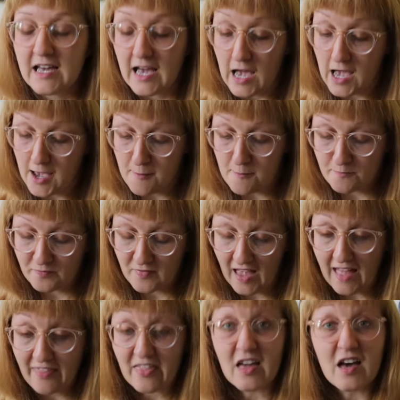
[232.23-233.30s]
And
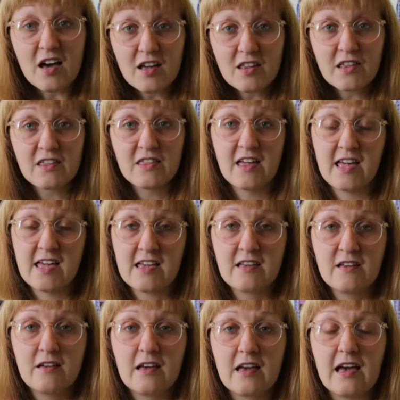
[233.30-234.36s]
the other
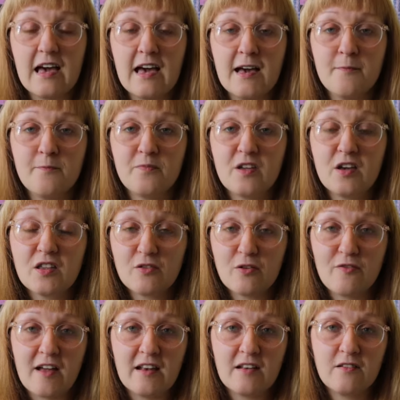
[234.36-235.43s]
thing, the other
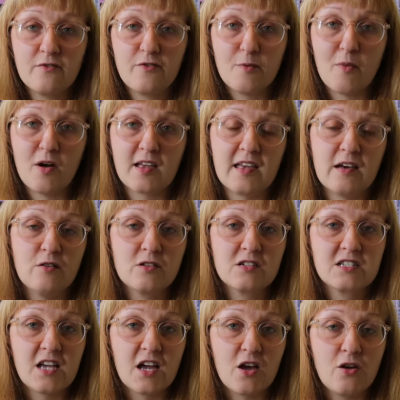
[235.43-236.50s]
event from my guild,
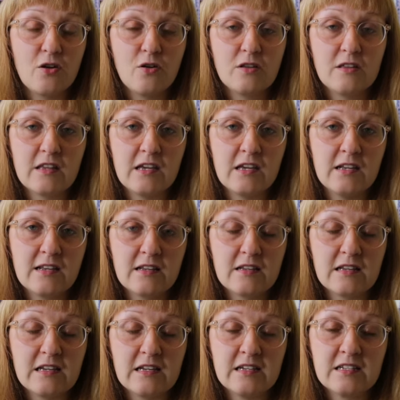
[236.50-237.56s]
so the
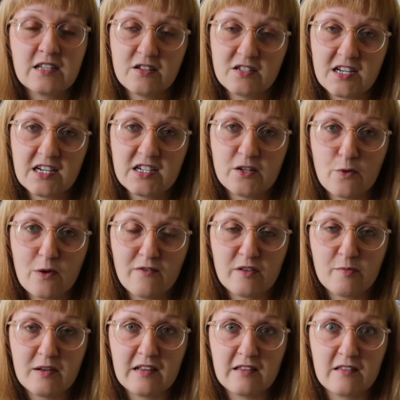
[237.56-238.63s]
Association of Weaver
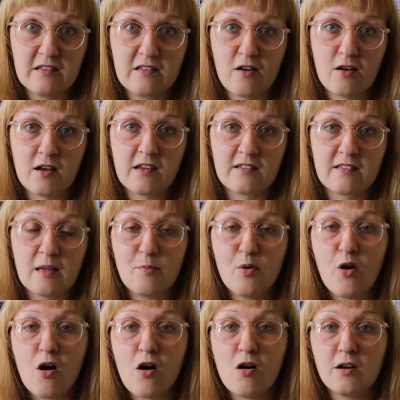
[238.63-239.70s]
Spinners and Dyers, they
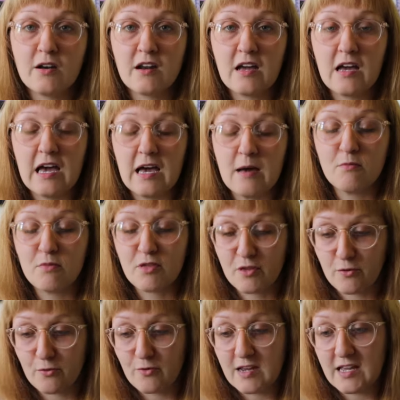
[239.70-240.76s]
put on
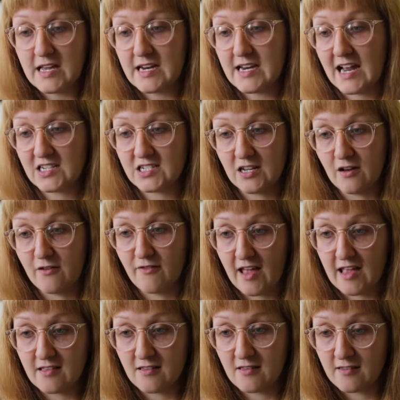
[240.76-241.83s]
three national
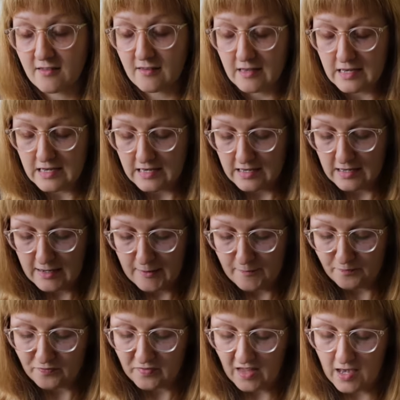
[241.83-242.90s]
events,
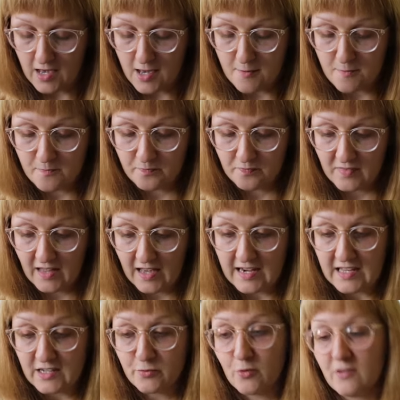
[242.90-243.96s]
and
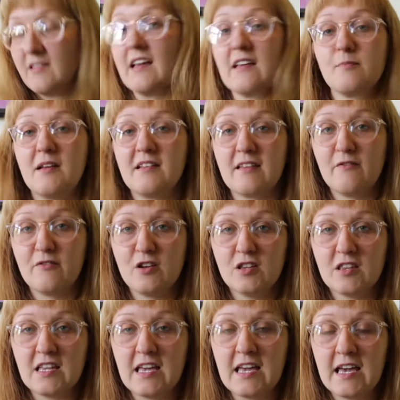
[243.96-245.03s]
each one takes place every
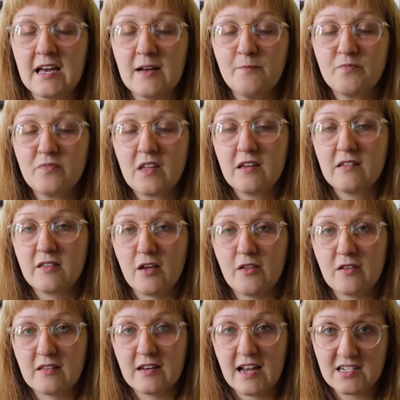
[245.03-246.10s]
other year. So
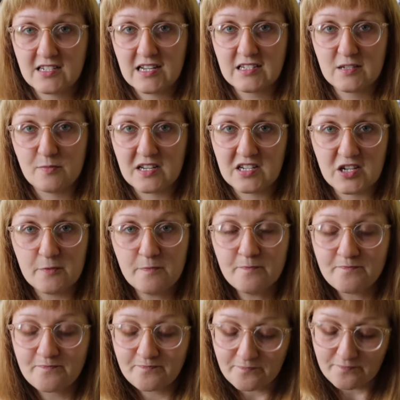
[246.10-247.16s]
there's a national
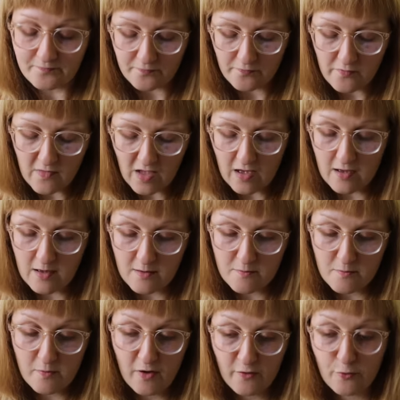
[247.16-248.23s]
exhibition
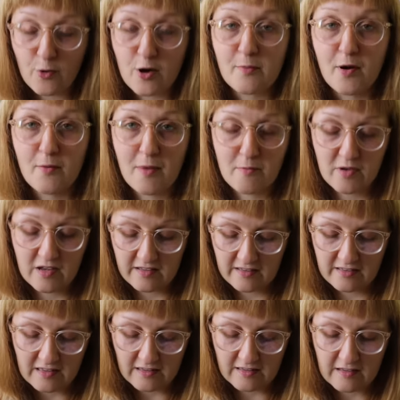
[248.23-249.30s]
of work by
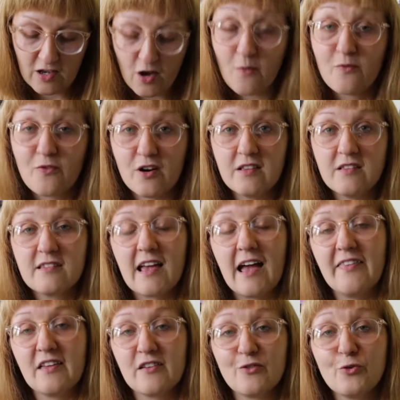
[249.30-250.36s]
members, there's a conference,
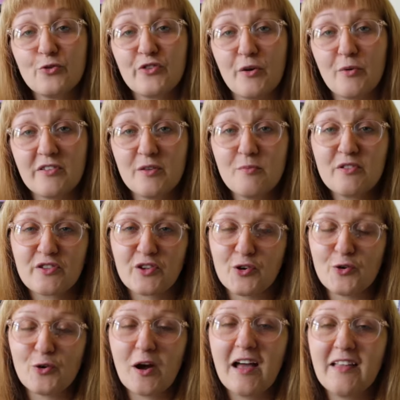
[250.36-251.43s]
and there's also a summer
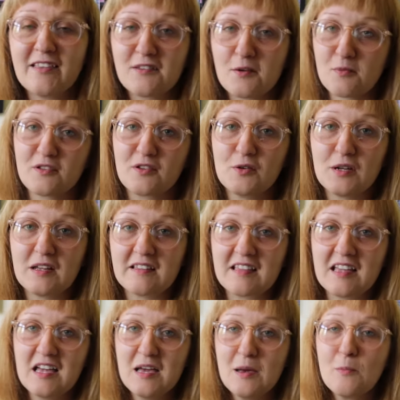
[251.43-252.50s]
school, and the summer school is
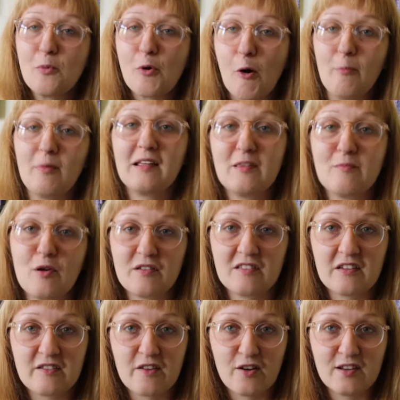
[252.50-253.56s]
probably the
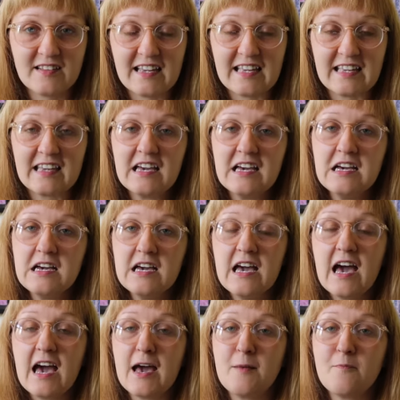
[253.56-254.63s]
most exciting.
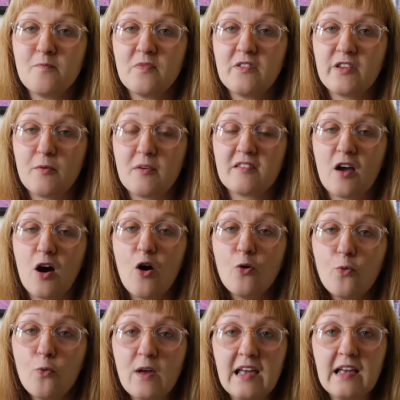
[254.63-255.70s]
So it's a
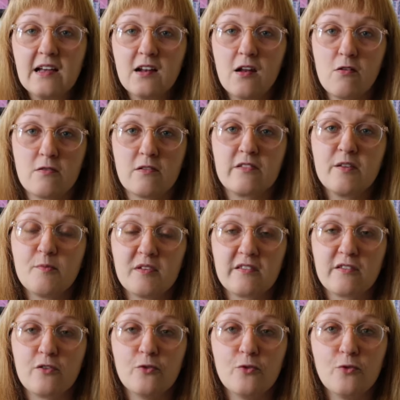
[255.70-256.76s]
whole week-long summer
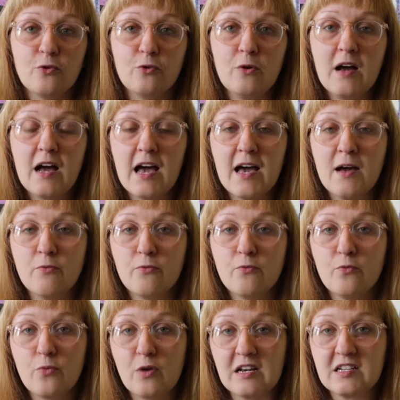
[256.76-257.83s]
school,
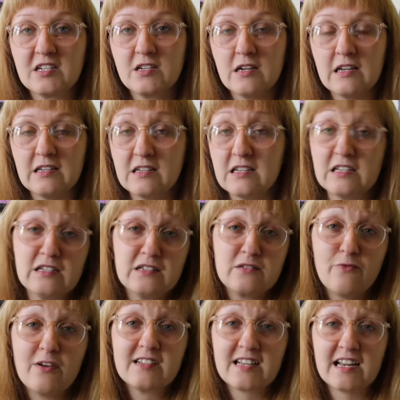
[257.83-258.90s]
which it's
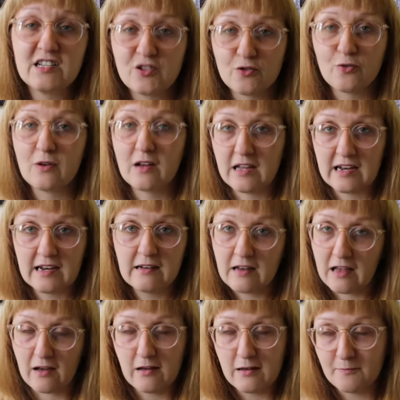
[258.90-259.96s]
residential, and
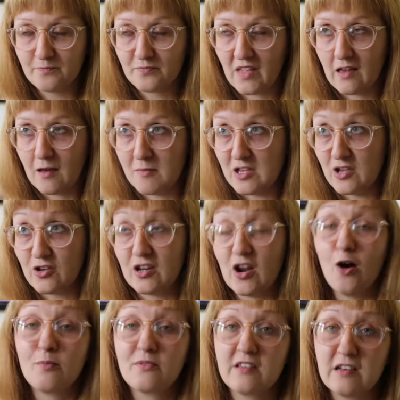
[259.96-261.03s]
I mean you can
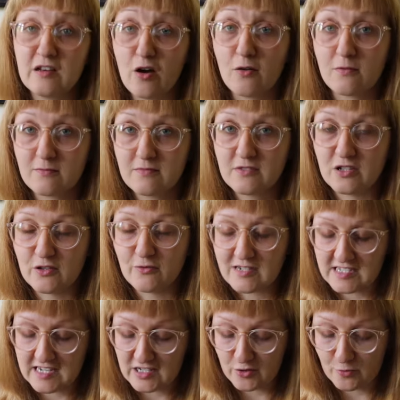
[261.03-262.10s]
opt to not do the
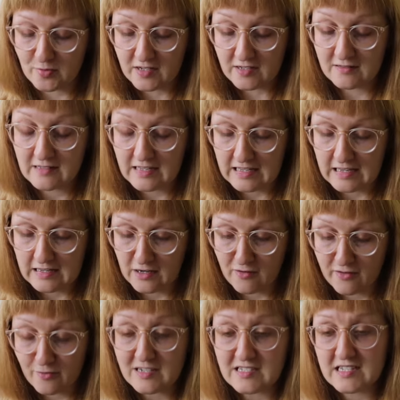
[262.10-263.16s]
residential, but
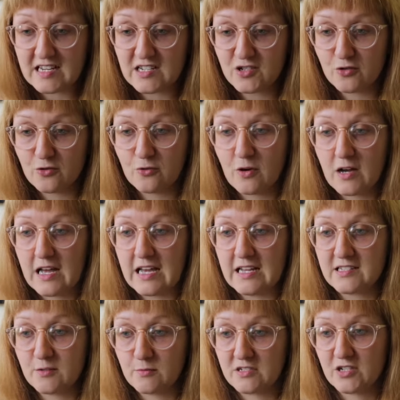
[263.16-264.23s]
it's a residential
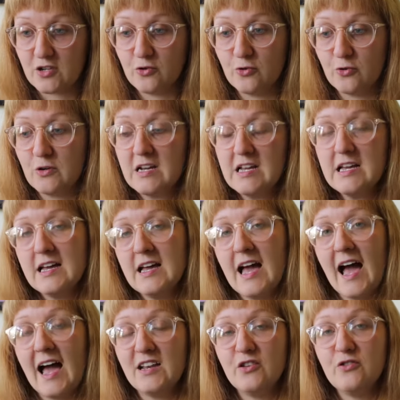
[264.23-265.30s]
summer school,
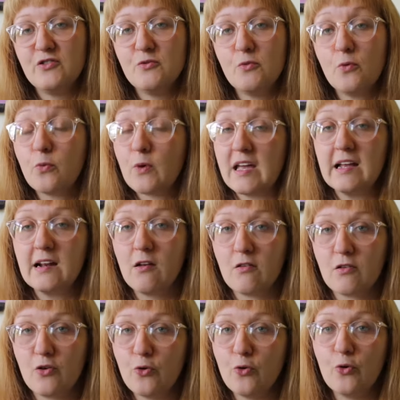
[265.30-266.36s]
and you do a
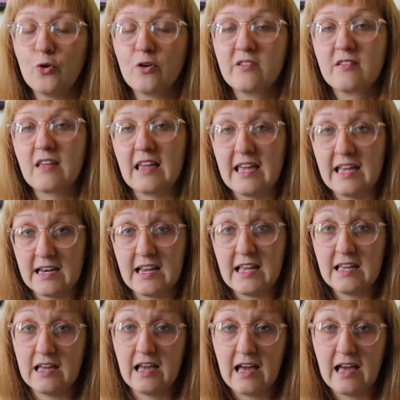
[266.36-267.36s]
week-long course in